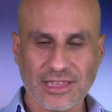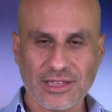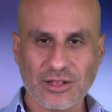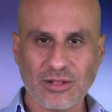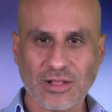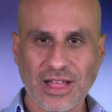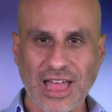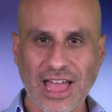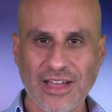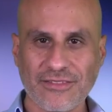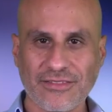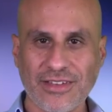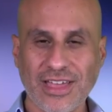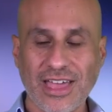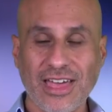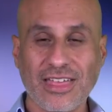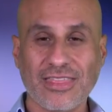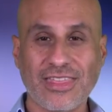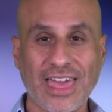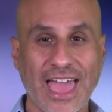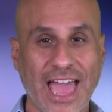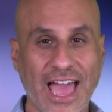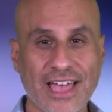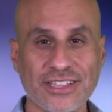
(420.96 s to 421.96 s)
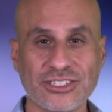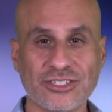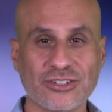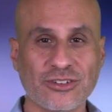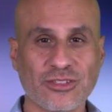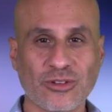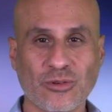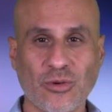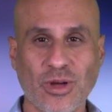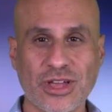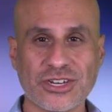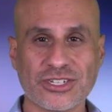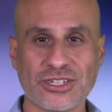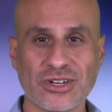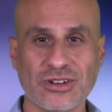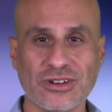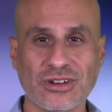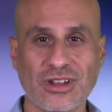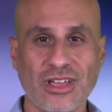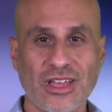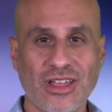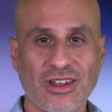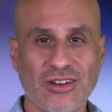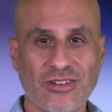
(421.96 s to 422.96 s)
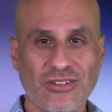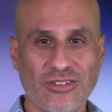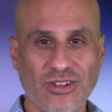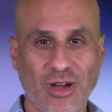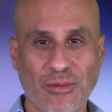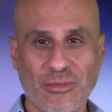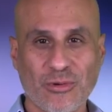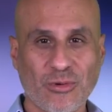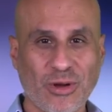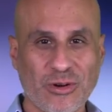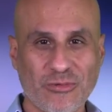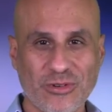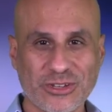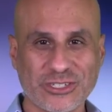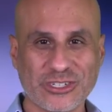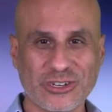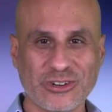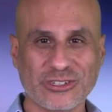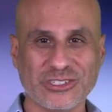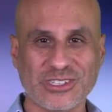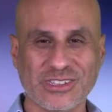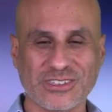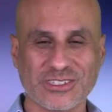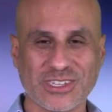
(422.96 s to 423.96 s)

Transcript: you'll have the answer to the question, number one reason you're still